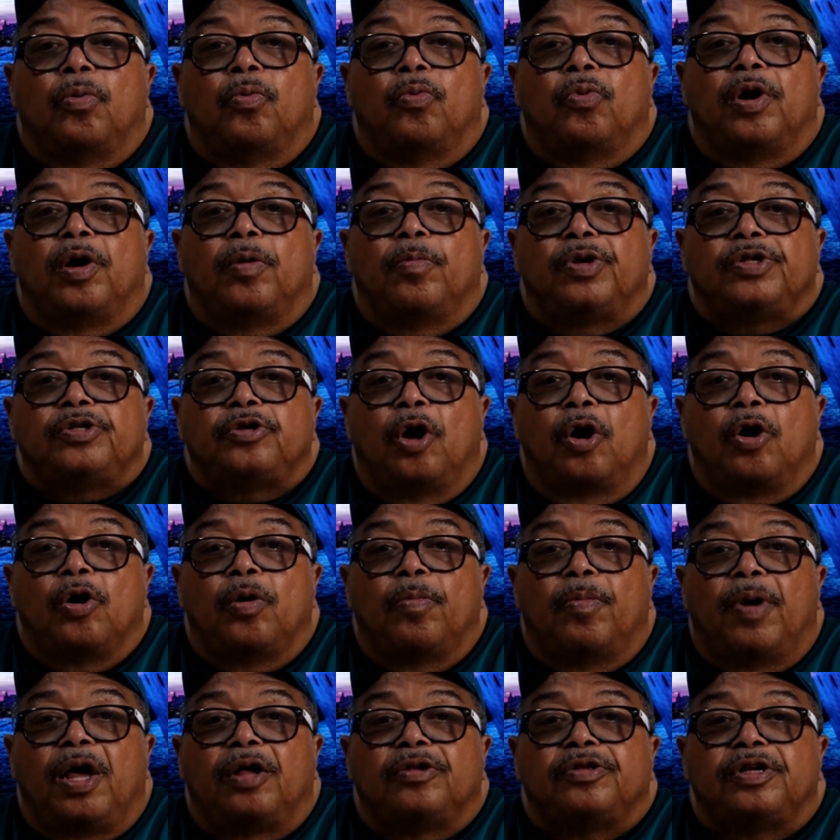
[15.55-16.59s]
What I'm going to talk
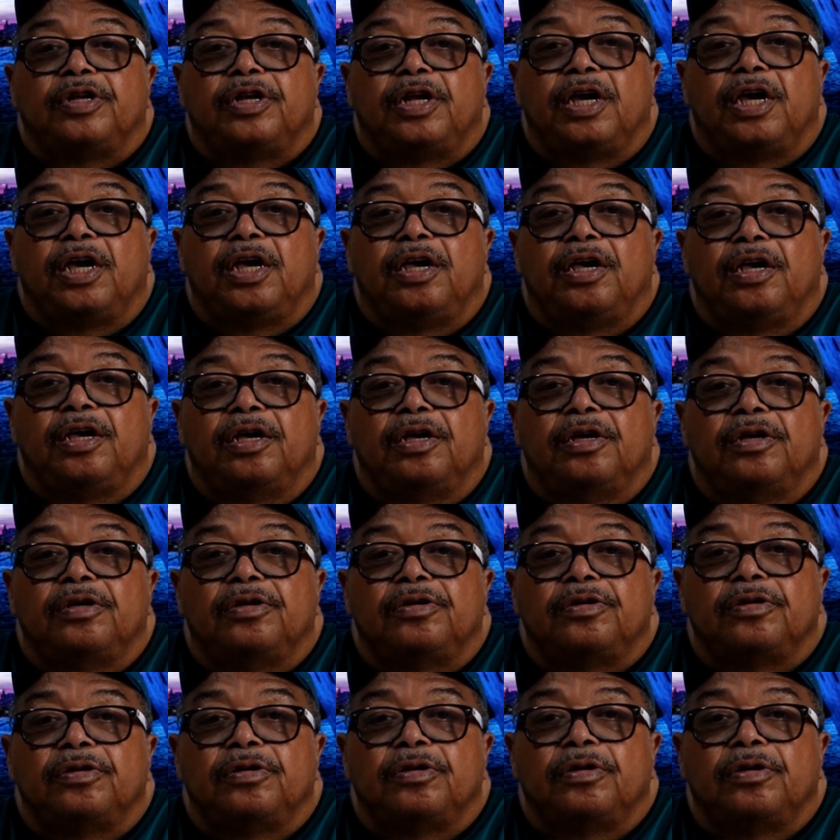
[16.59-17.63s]
about today
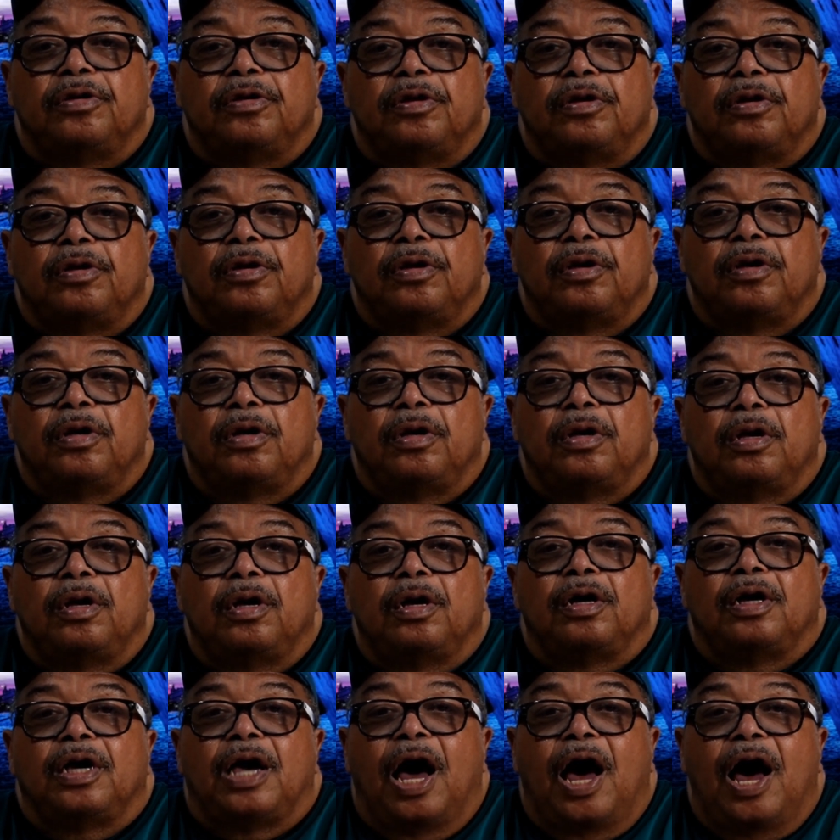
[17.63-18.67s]
is
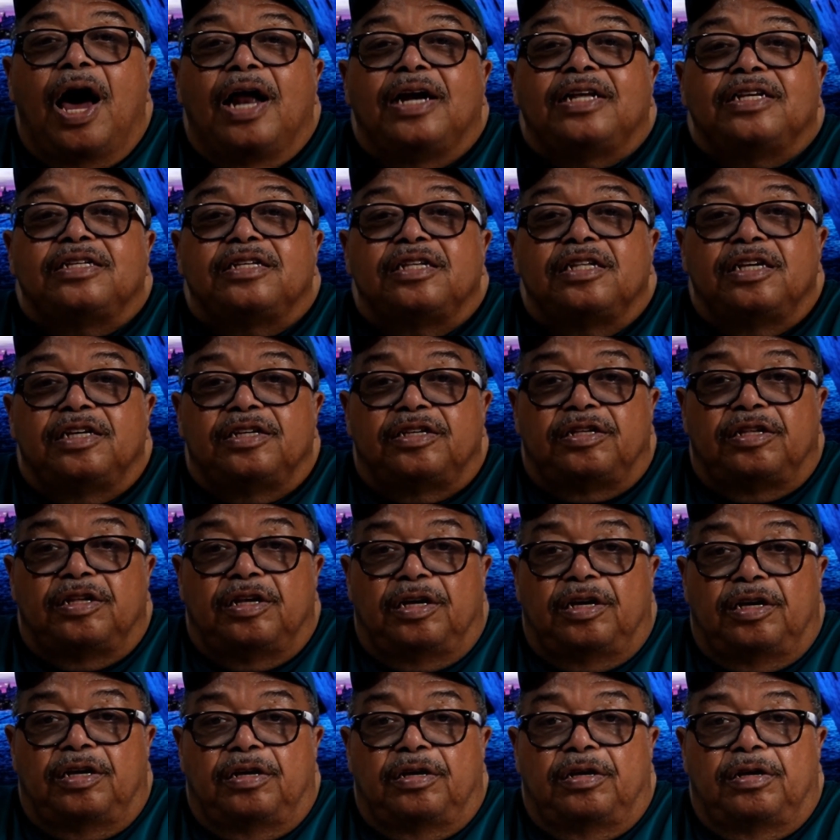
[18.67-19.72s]
God is listening.